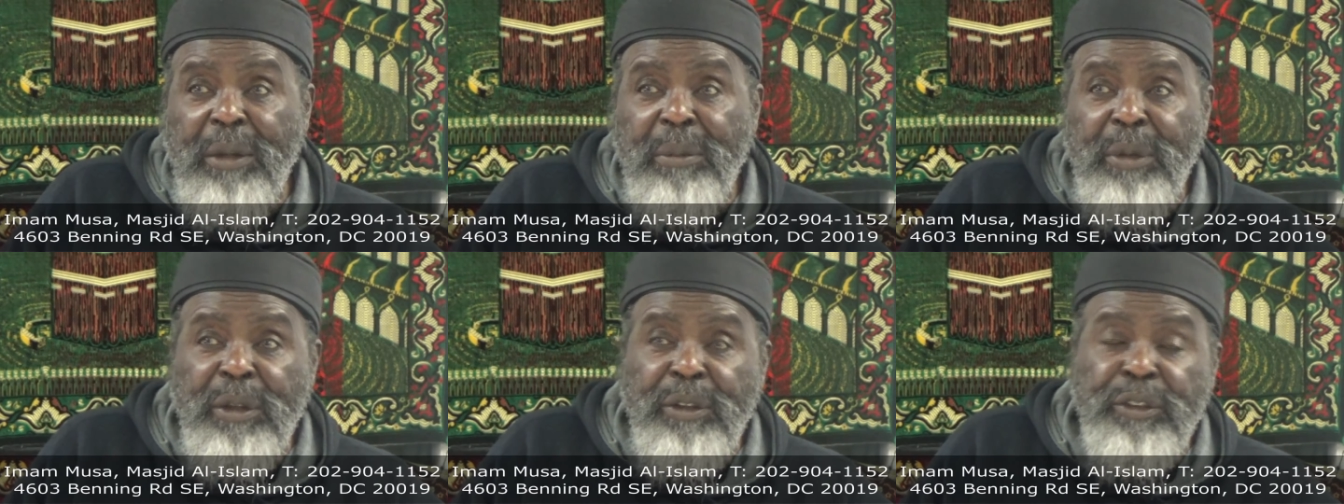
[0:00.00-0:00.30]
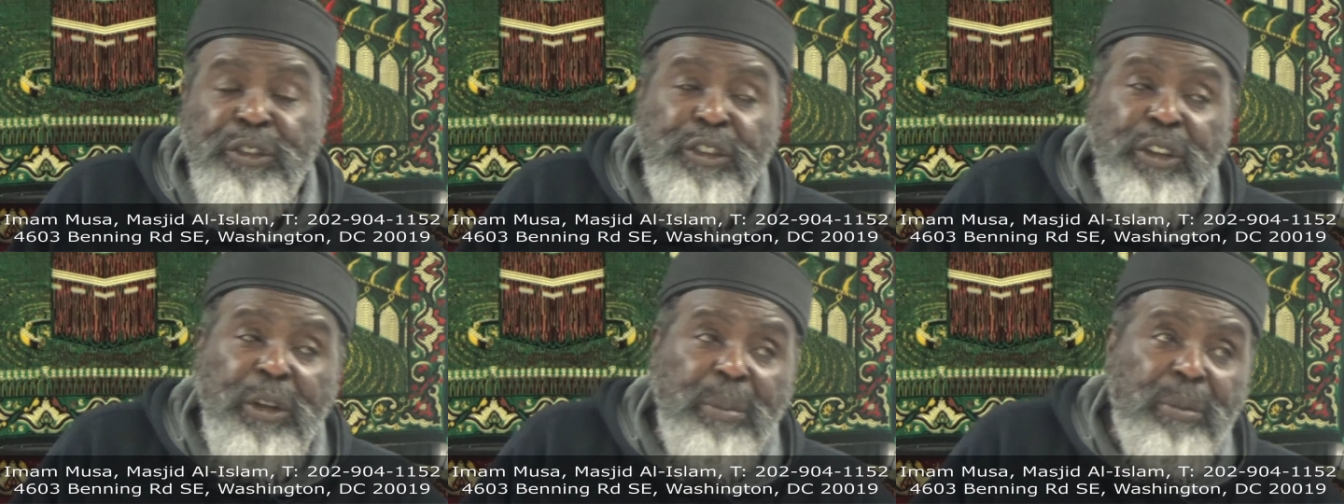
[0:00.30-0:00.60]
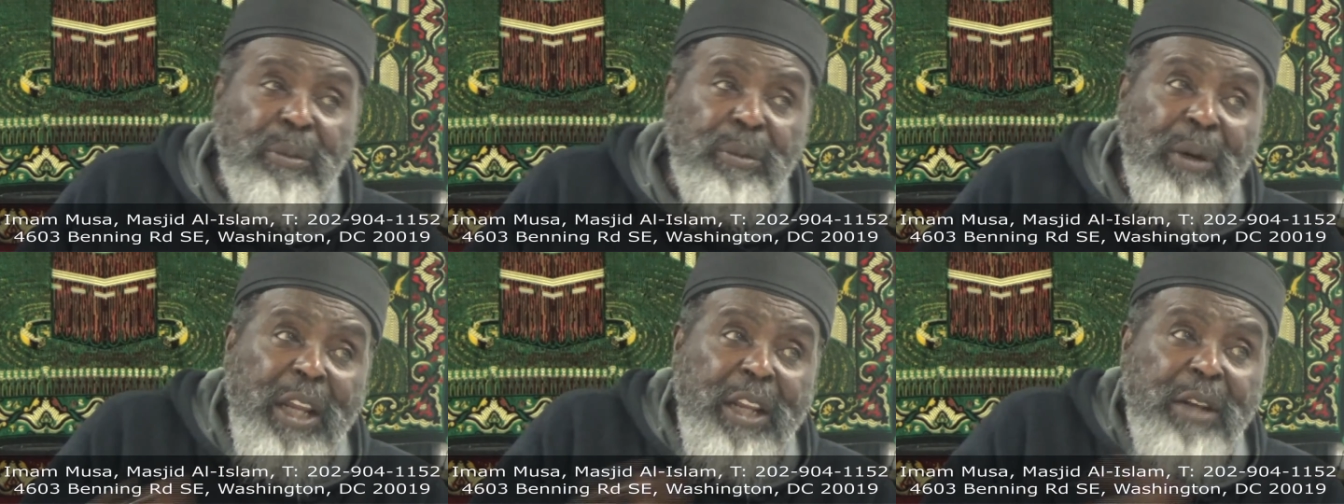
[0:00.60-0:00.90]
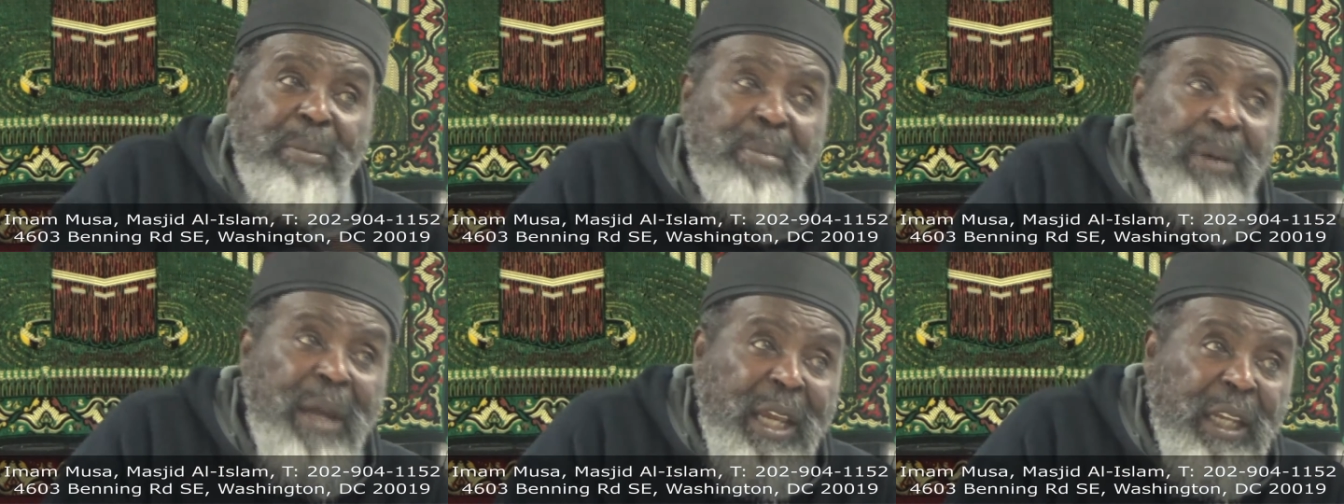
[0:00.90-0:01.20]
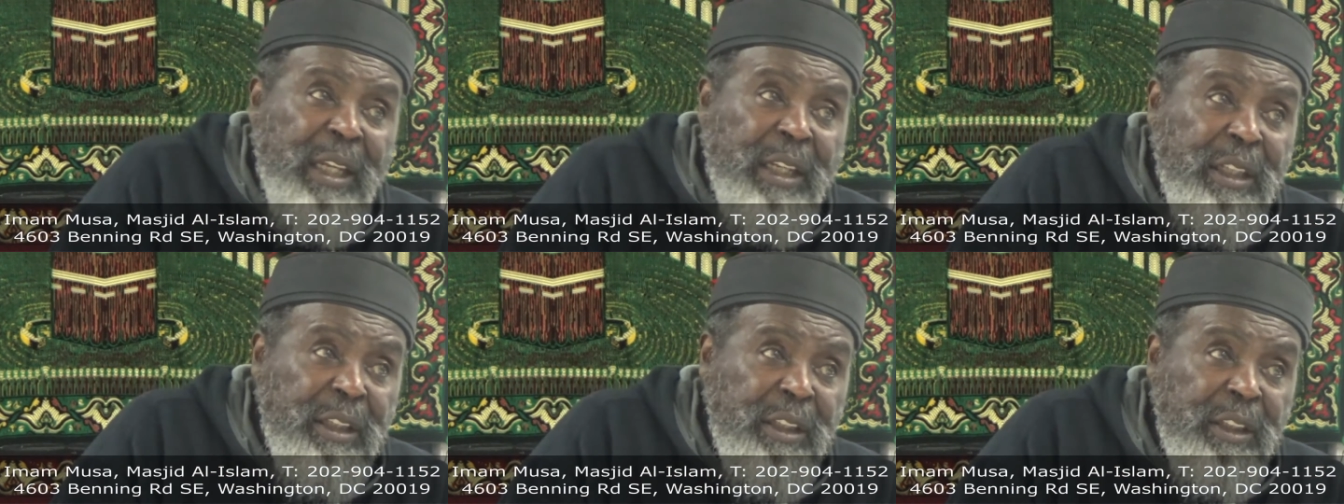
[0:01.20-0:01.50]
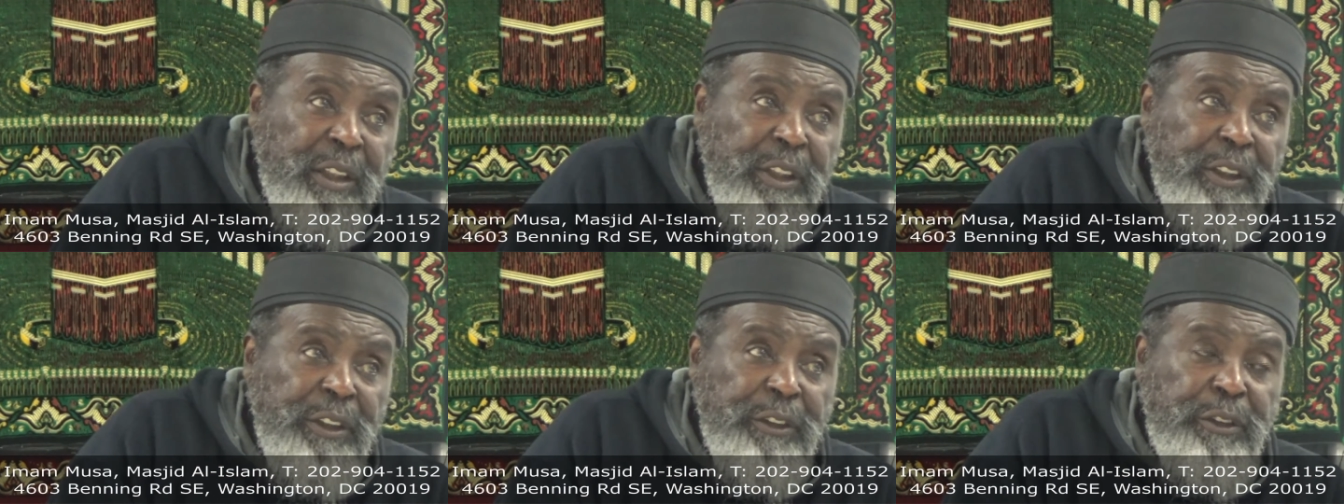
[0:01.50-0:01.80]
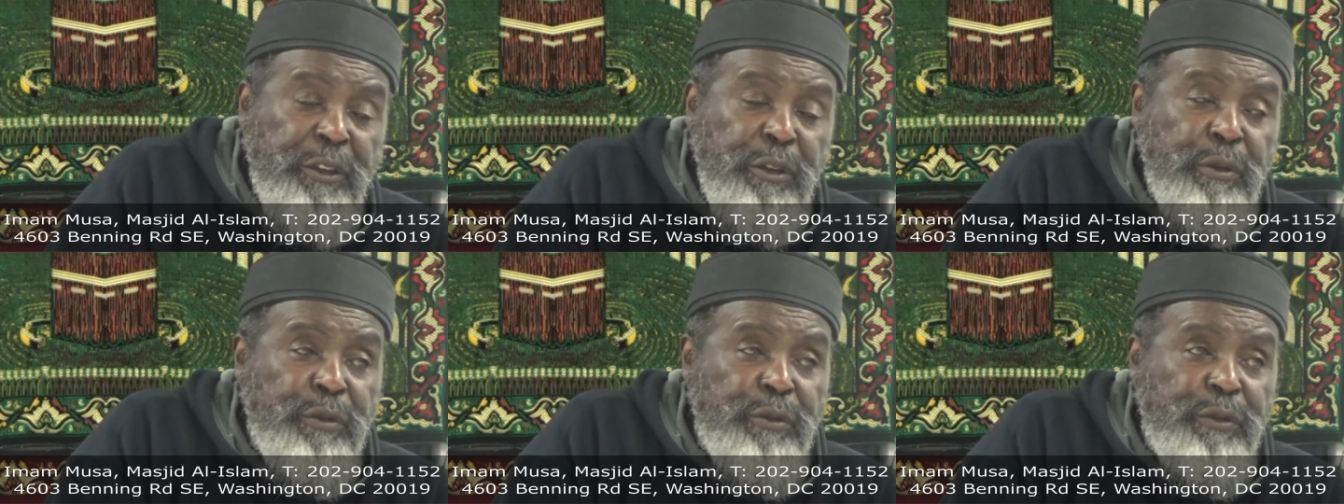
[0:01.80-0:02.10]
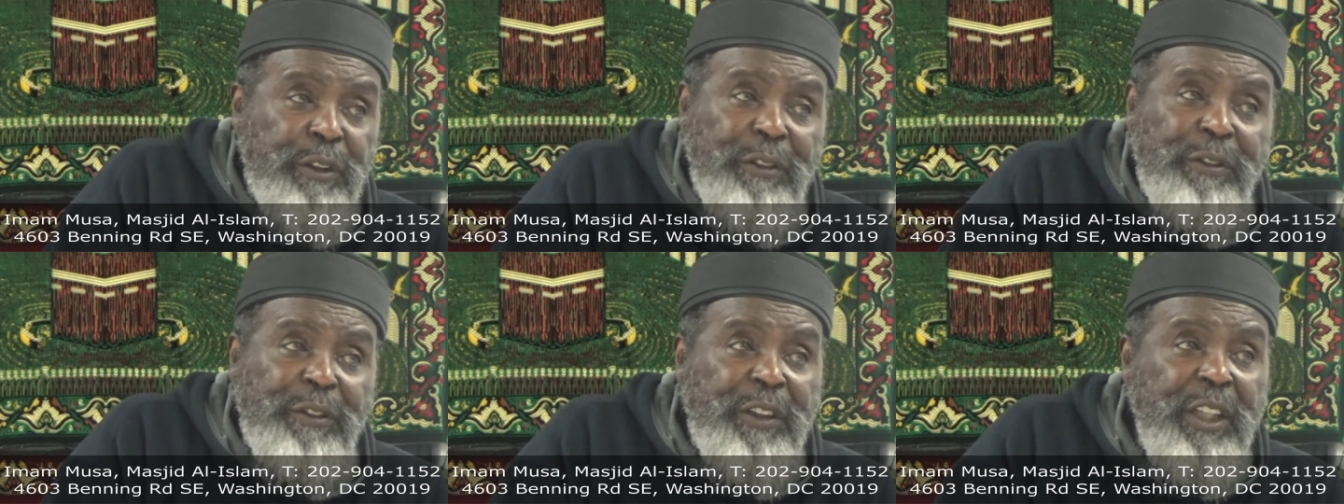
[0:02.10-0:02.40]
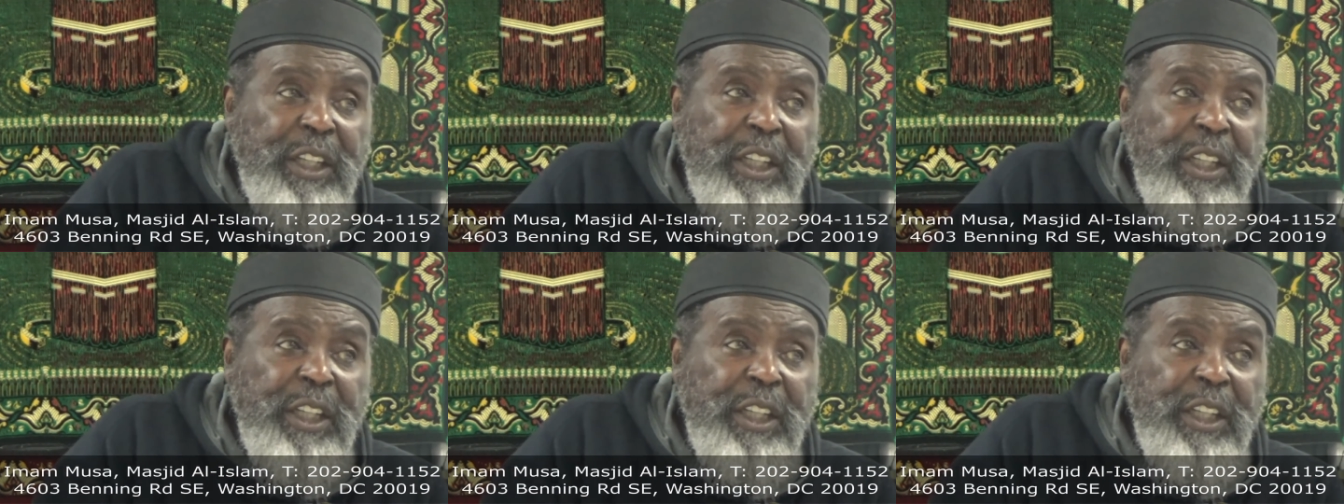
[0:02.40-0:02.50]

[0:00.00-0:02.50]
I'm going to jump right back to 50